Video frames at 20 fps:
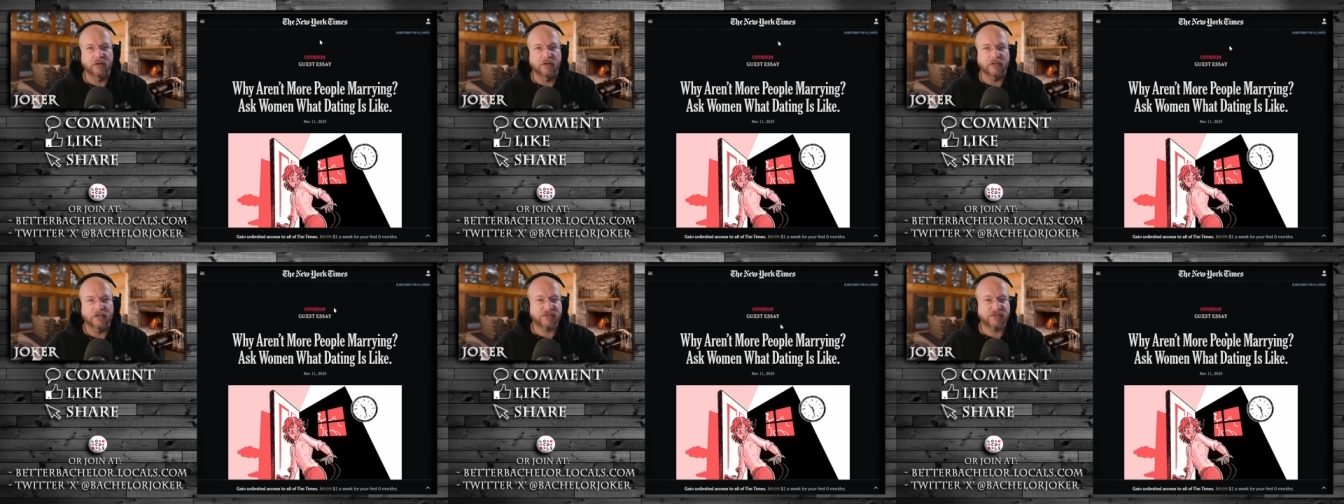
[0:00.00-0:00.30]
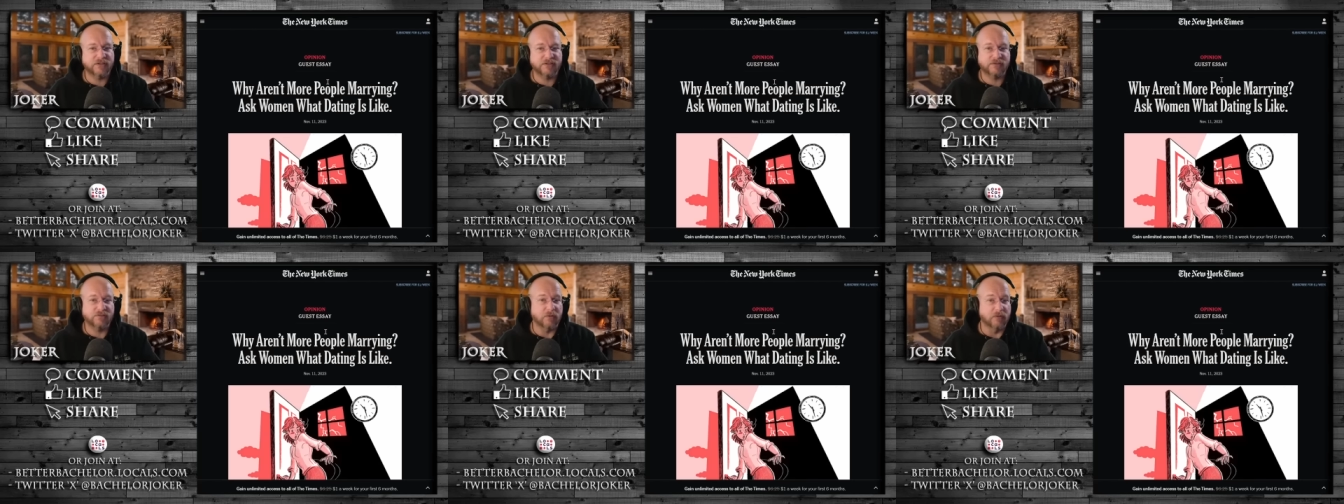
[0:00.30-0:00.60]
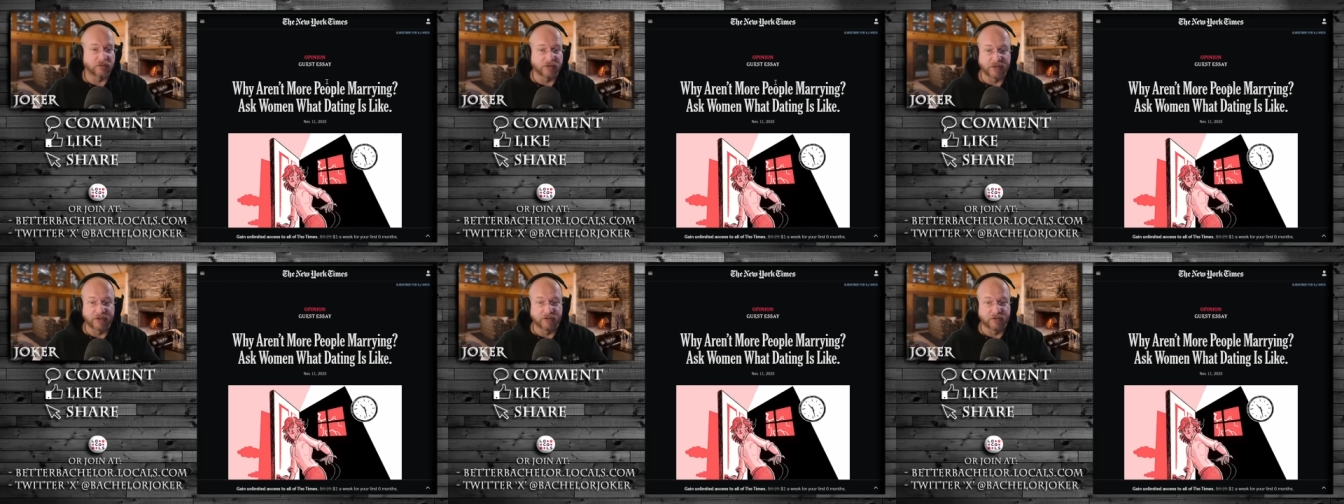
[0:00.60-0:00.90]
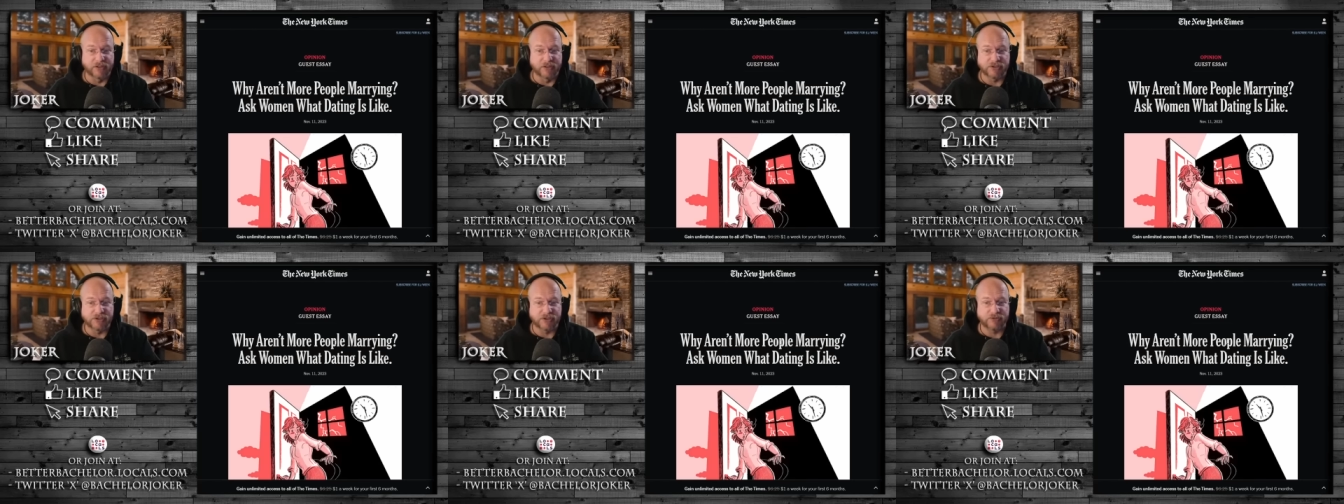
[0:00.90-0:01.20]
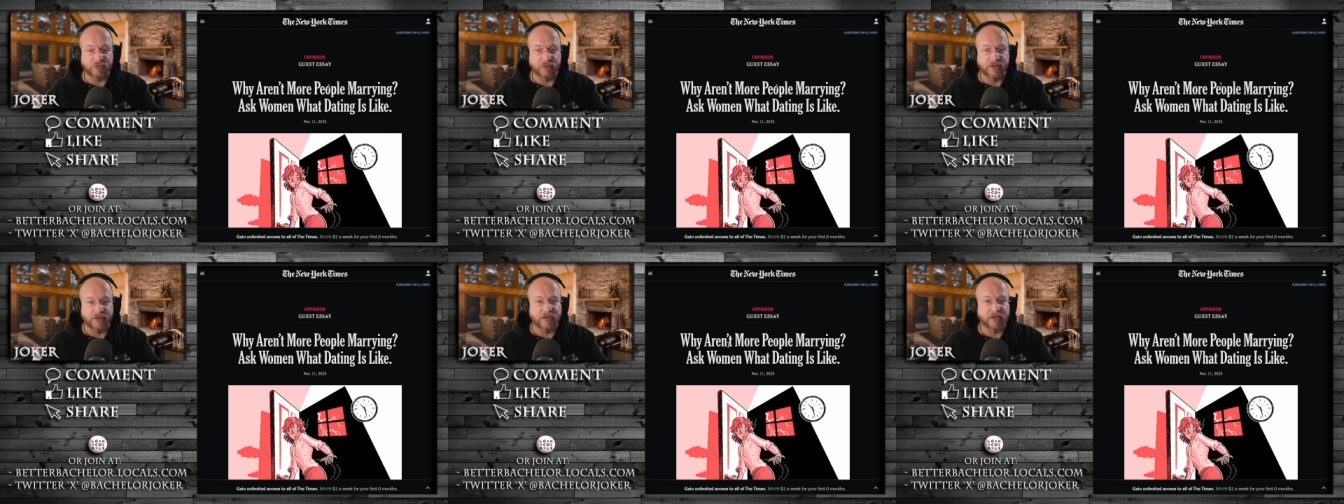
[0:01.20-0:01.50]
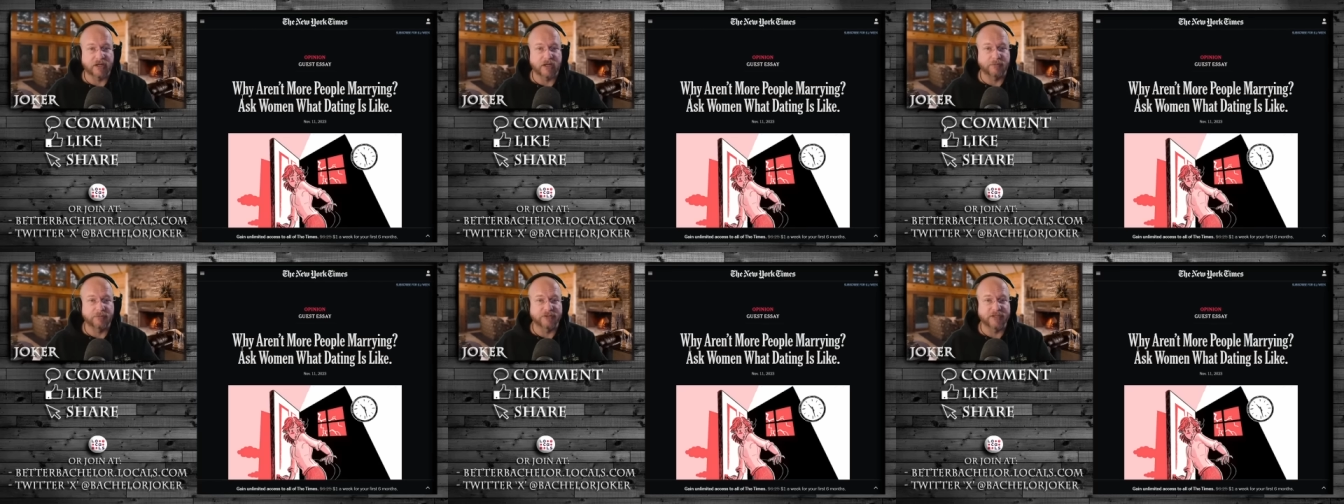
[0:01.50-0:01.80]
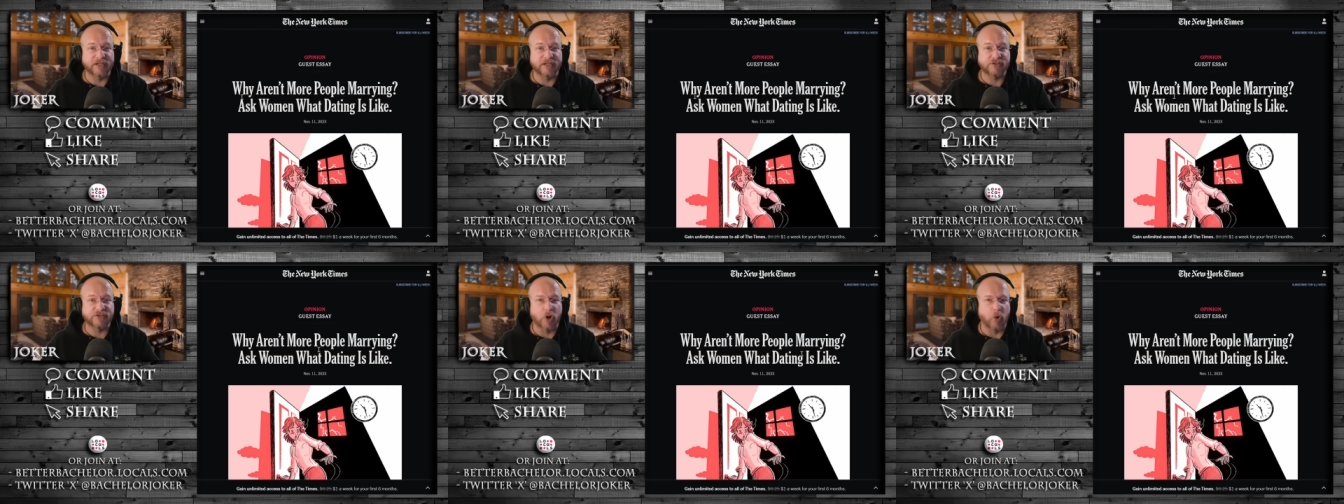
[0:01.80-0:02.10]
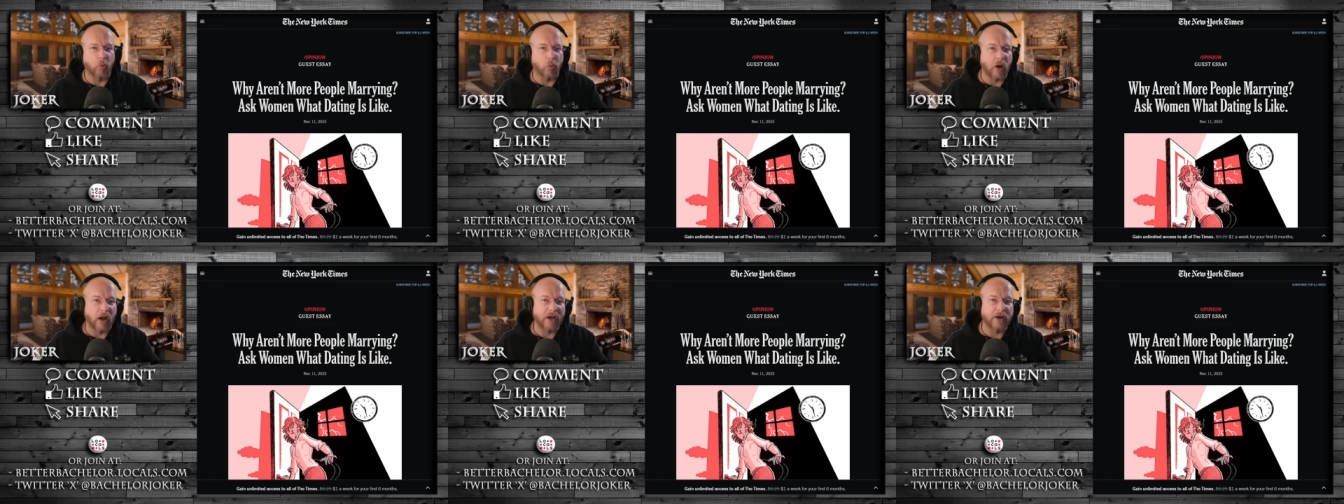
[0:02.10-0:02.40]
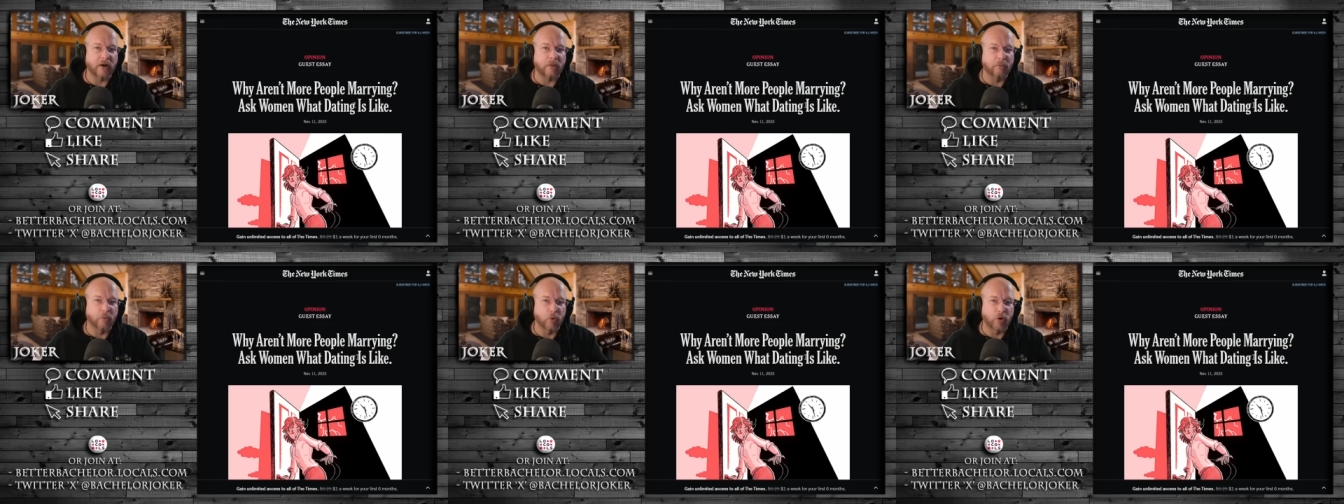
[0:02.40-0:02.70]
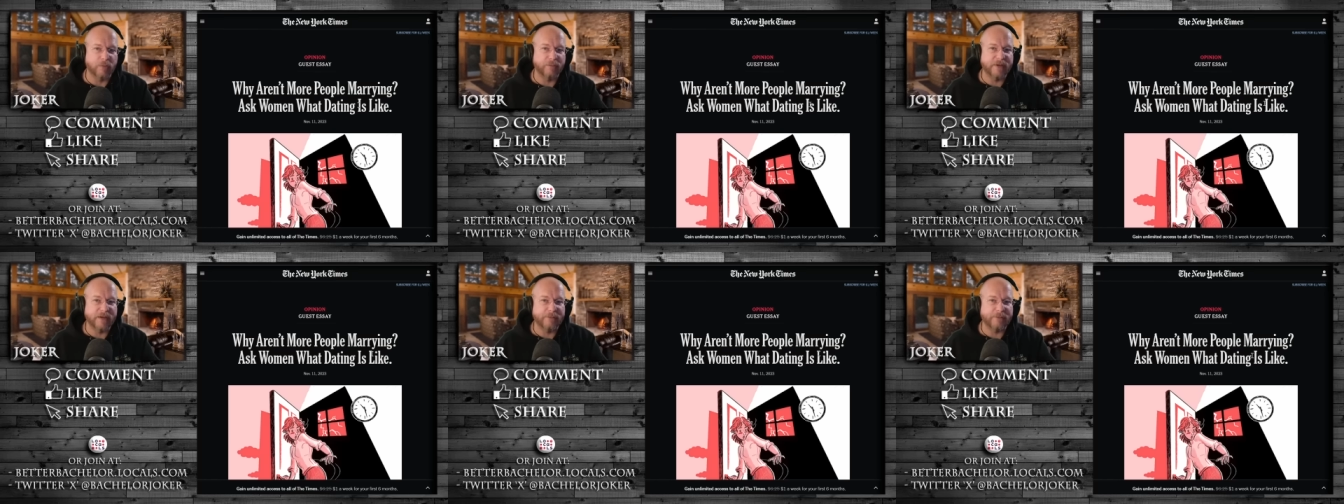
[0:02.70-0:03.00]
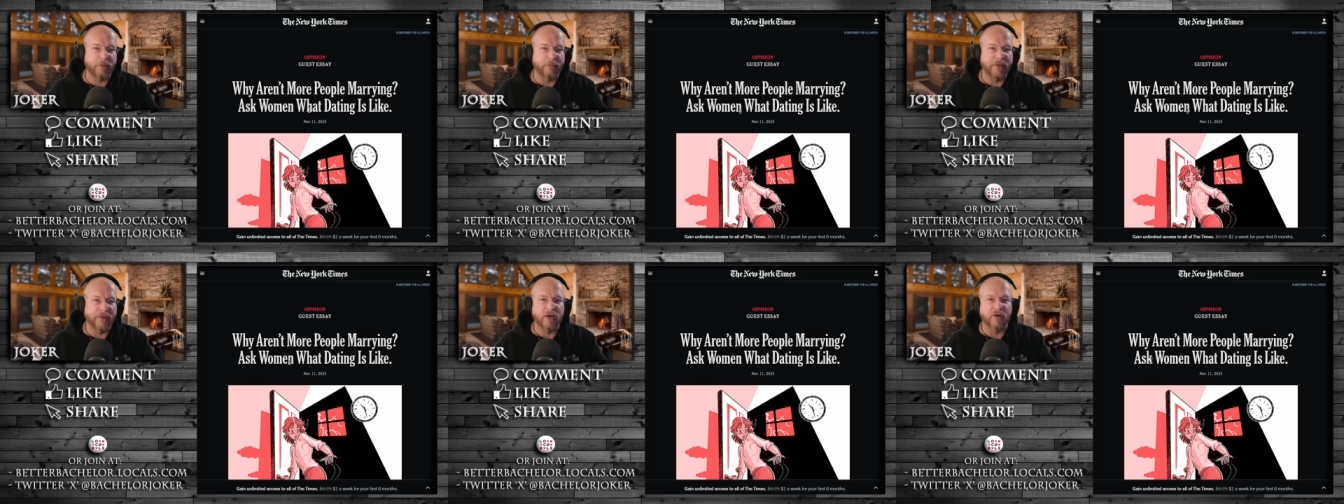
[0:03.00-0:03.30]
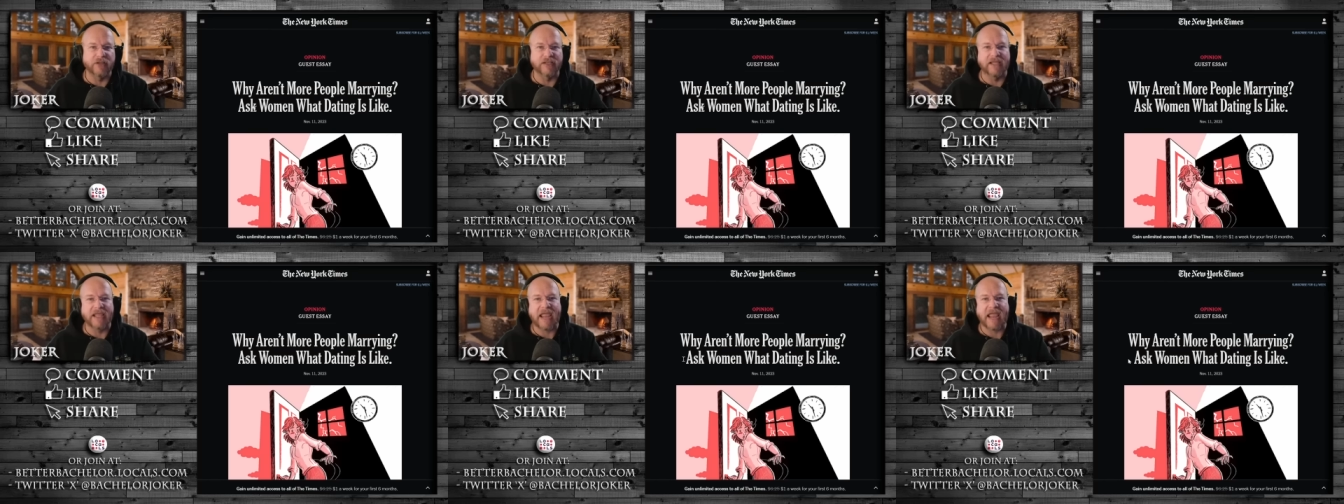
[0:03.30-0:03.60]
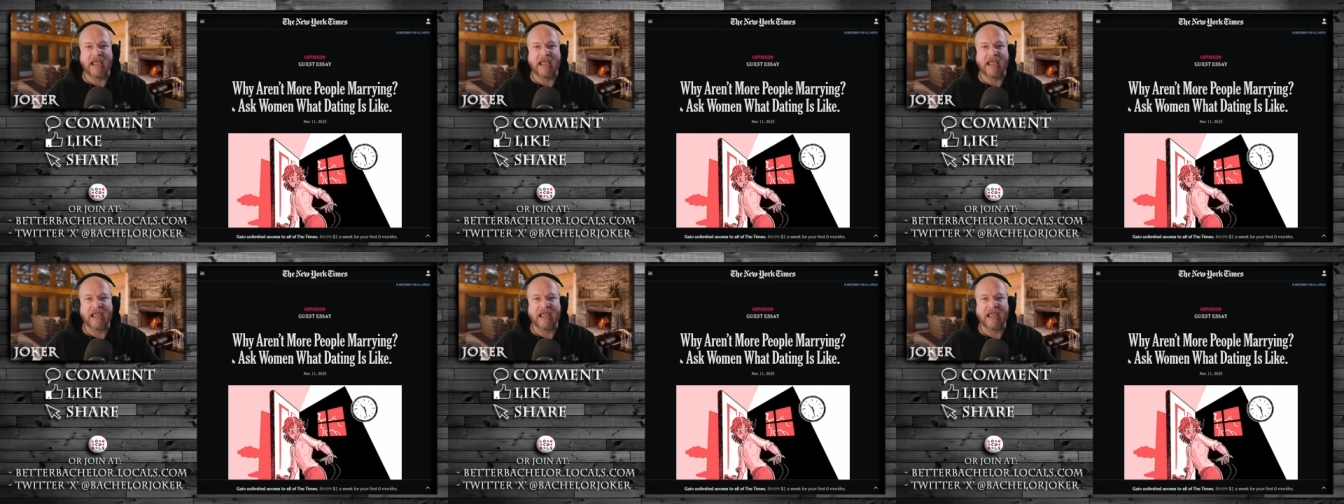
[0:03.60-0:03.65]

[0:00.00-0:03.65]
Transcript: This is literally just written a couple days ago. Why aren't more people marrying?